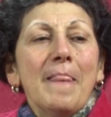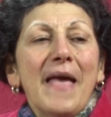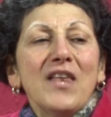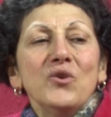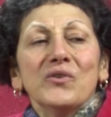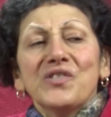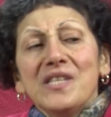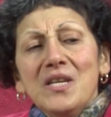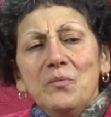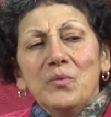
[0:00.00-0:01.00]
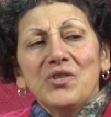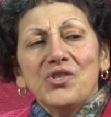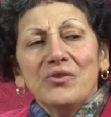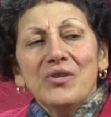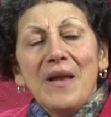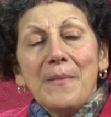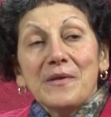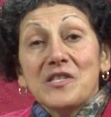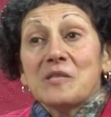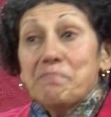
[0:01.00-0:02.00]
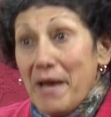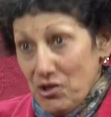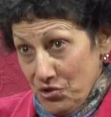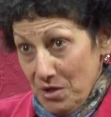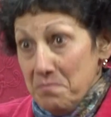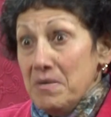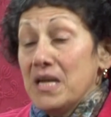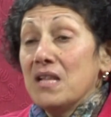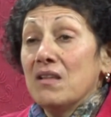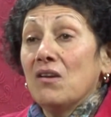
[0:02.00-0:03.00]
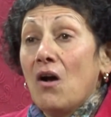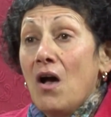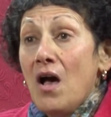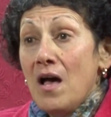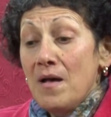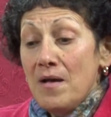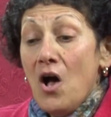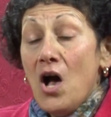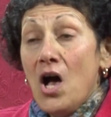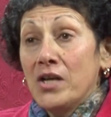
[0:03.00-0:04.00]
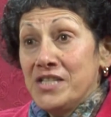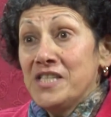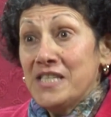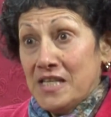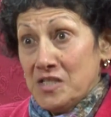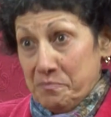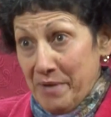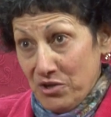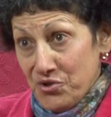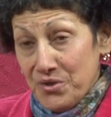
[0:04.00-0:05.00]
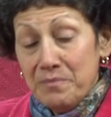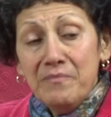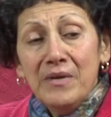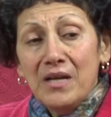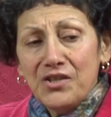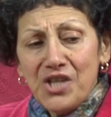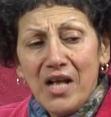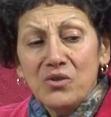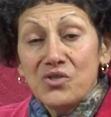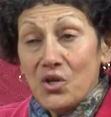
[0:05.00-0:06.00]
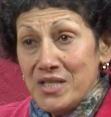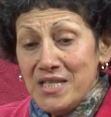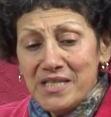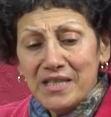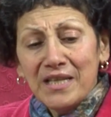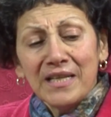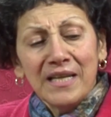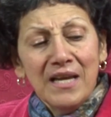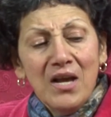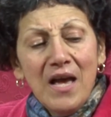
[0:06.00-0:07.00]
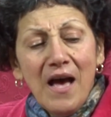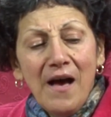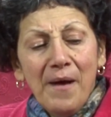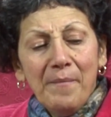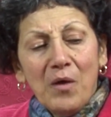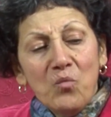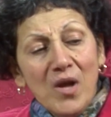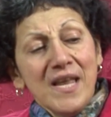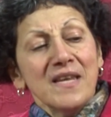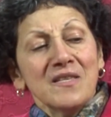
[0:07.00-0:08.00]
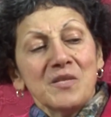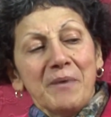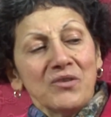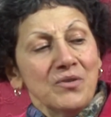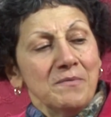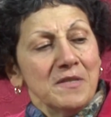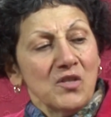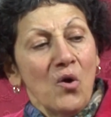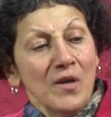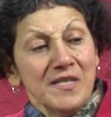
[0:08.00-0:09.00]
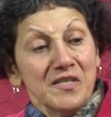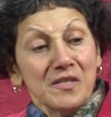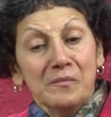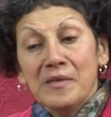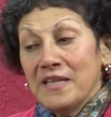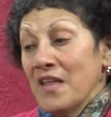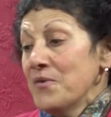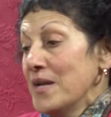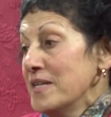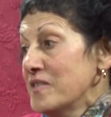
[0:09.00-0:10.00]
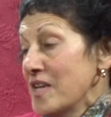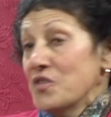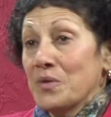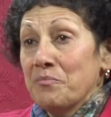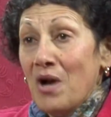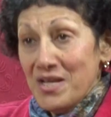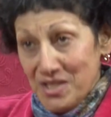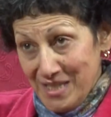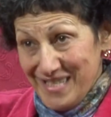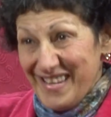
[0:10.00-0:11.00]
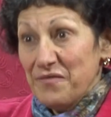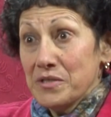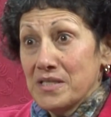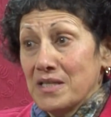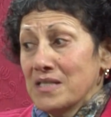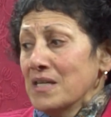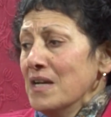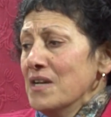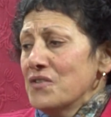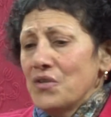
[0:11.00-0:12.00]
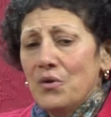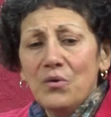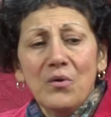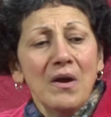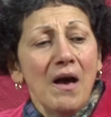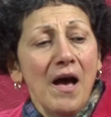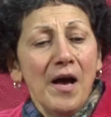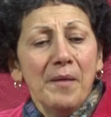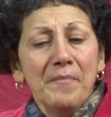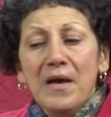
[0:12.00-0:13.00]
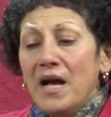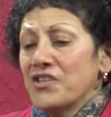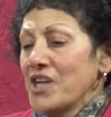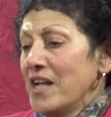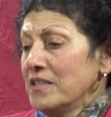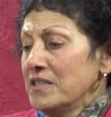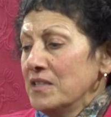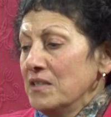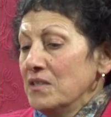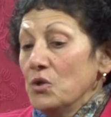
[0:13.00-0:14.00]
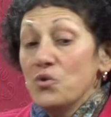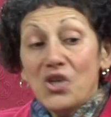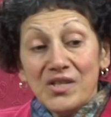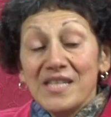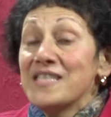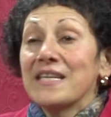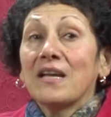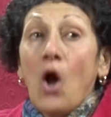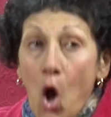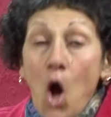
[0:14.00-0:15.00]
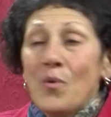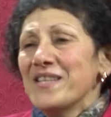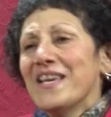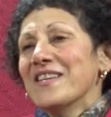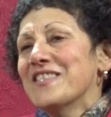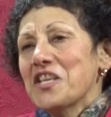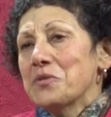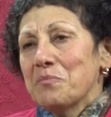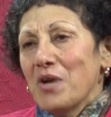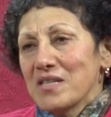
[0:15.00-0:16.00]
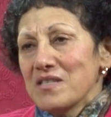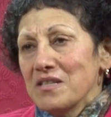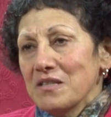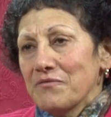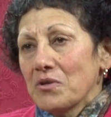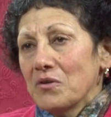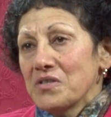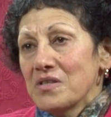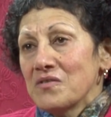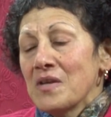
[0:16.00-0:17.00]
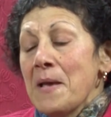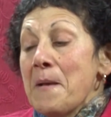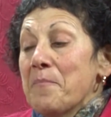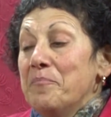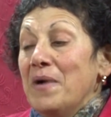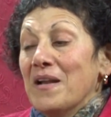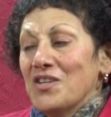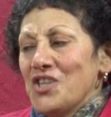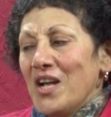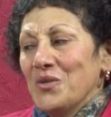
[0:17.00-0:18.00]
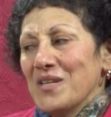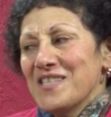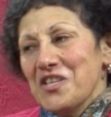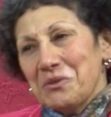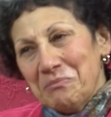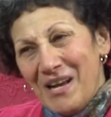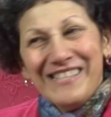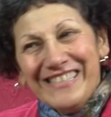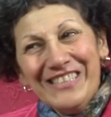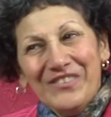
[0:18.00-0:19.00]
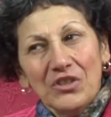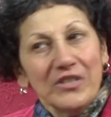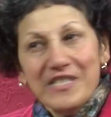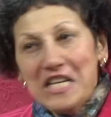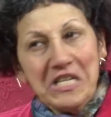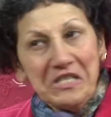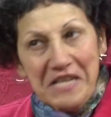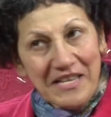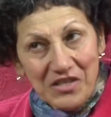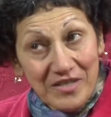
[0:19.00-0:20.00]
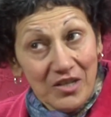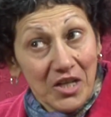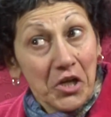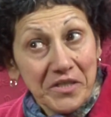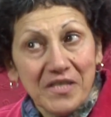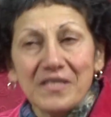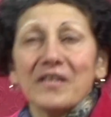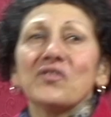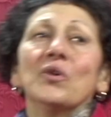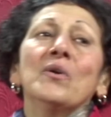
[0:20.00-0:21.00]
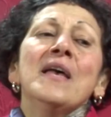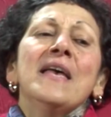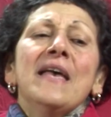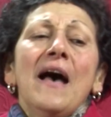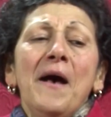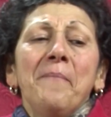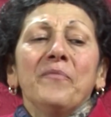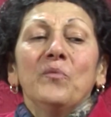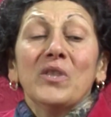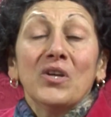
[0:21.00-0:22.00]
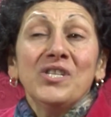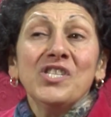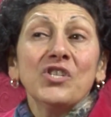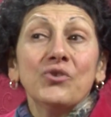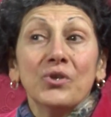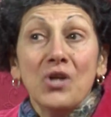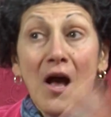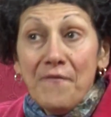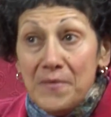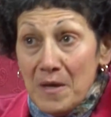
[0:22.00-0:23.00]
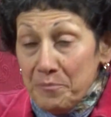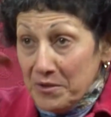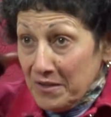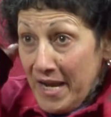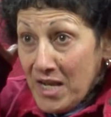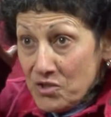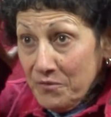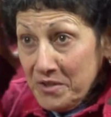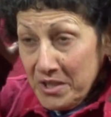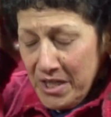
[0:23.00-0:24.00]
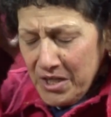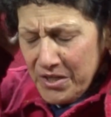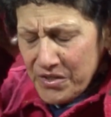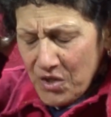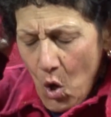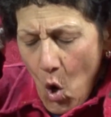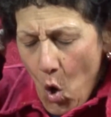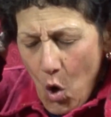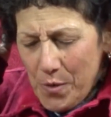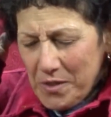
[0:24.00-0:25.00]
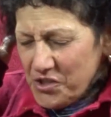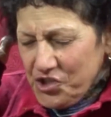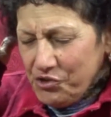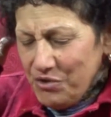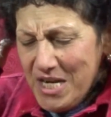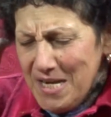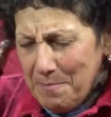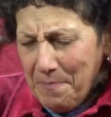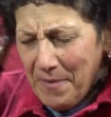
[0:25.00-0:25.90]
and you'll see with children on the spectrum, meaning the autistic spectrum, a child who's autistic, on one end of the spectrum is autism, and the other end is sensory processing deficit. So a child who's autistic always has sensory processing difficulties. But a child who has sensory processing difficulties isn't necessarily autistic. So with autistic children, often they'll put their hands over their ears, or they'll scream,